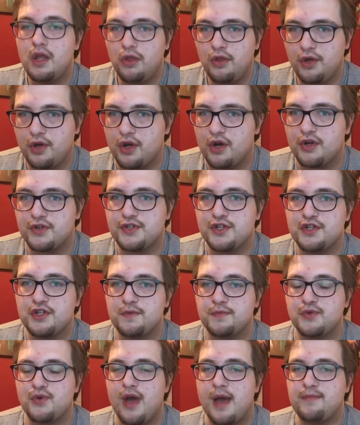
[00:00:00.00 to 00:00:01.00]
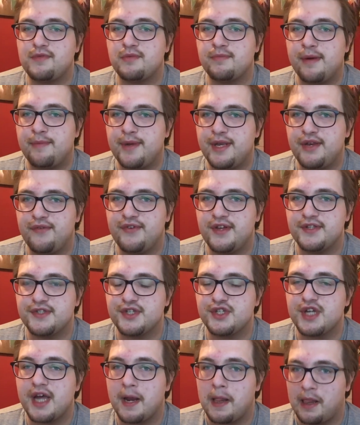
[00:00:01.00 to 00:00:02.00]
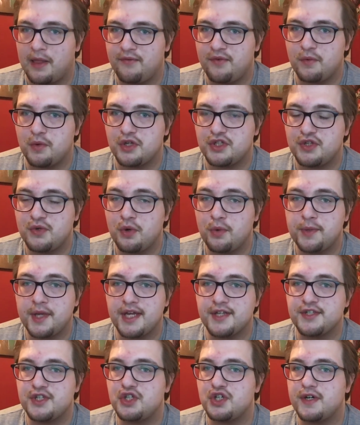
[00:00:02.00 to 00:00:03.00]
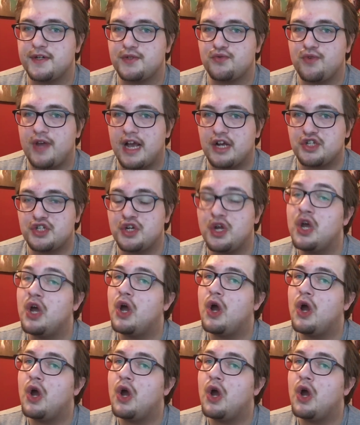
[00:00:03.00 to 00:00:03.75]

You can also subscribe to my media feeds and channel if you want to. Hope you guys enjoyed this reaction.